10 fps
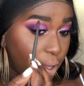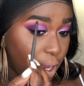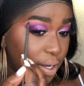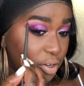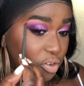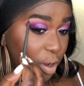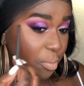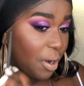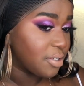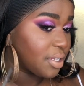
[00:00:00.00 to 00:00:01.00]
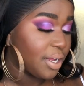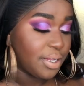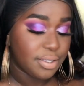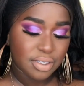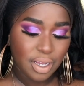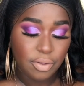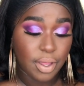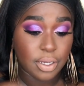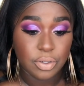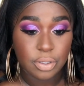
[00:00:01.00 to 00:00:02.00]
I didn't do my brows, guys. I don't
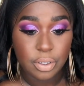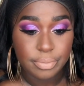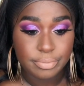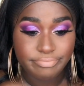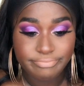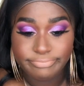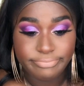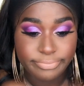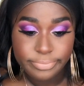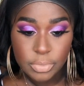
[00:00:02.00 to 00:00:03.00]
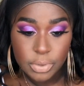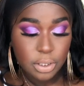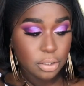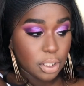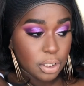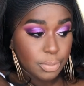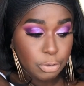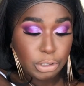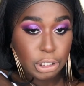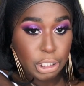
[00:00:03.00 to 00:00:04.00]
like doing them. Let's be
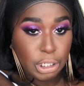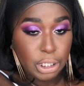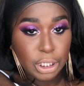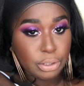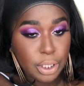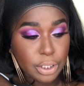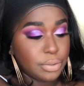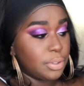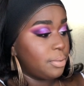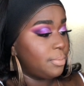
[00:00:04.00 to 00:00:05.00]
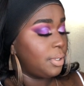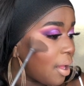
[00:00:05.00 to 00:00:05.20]
real here. I don't like doing them.